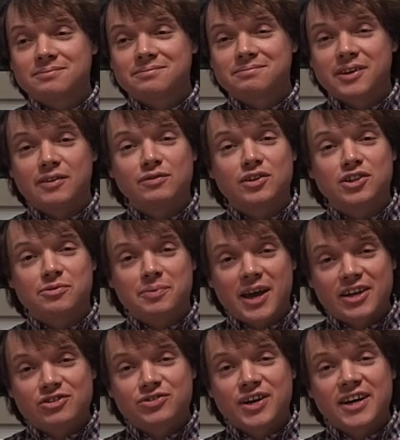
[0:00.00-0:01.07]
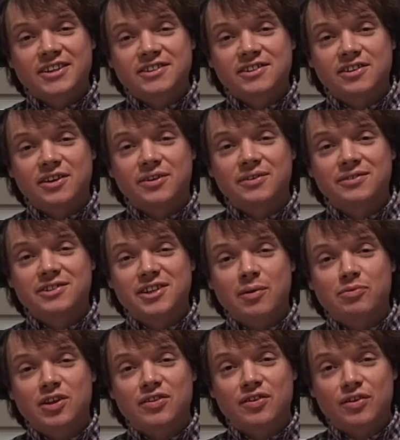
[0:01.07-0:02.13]
give you some interest, so
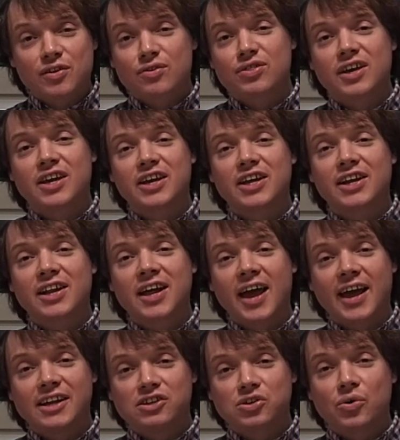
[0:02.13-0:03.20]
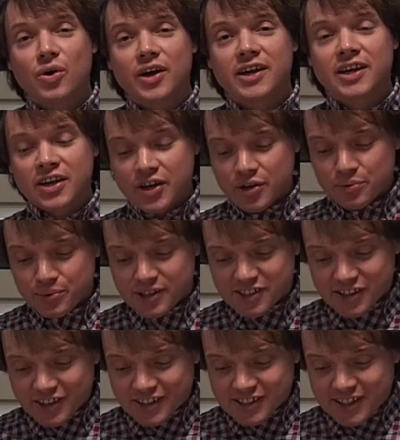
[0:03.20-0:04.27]
something that you think you'll enjoy
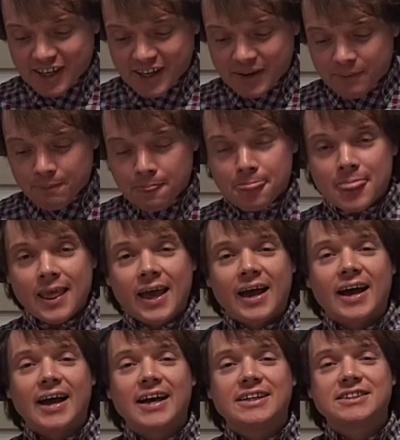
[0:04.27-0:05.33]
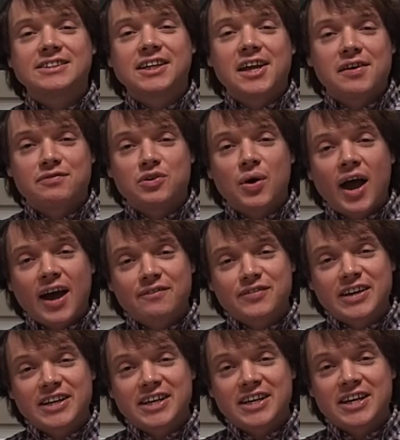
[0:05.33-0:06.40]
researching. And if you have
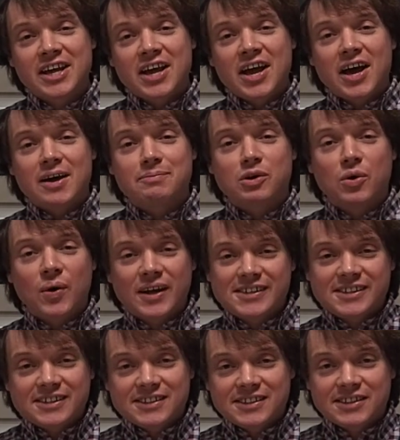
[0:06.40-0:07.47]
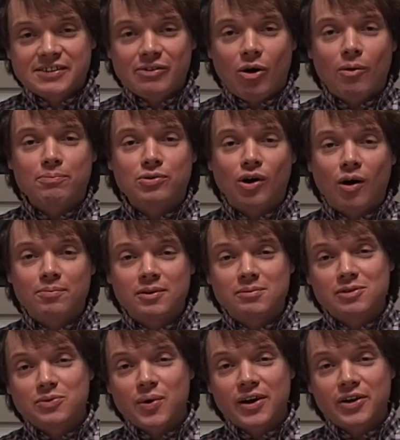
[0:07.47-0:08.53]
any questions or
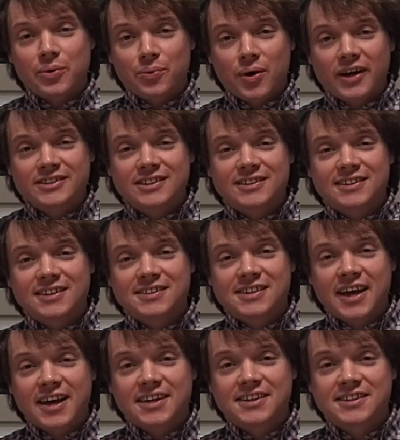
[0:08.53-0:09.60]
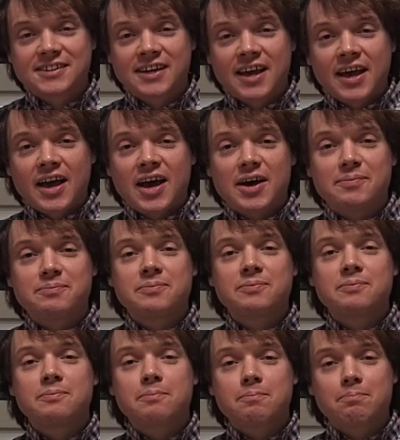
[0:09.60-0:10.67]
problems while you're writing this text,
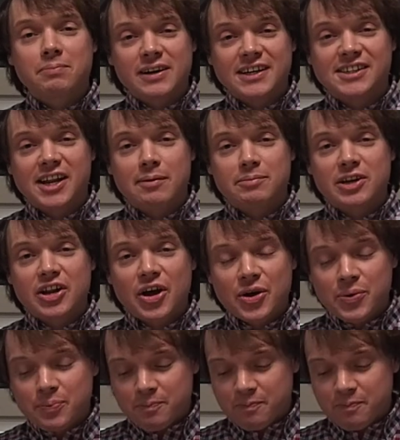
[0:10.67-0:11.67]
please let me know.